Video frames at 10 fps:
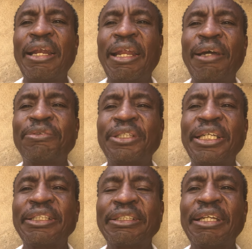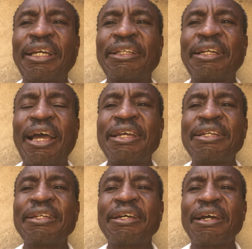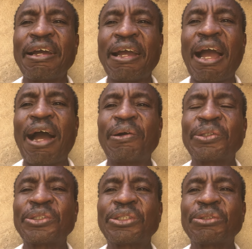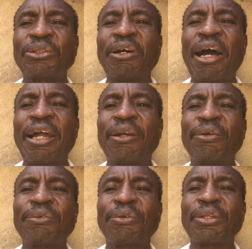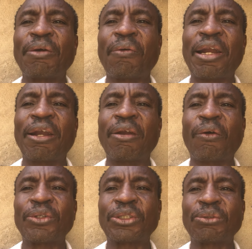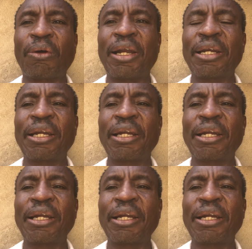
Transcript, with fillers: left his 99 cows to go and look for the one lost one.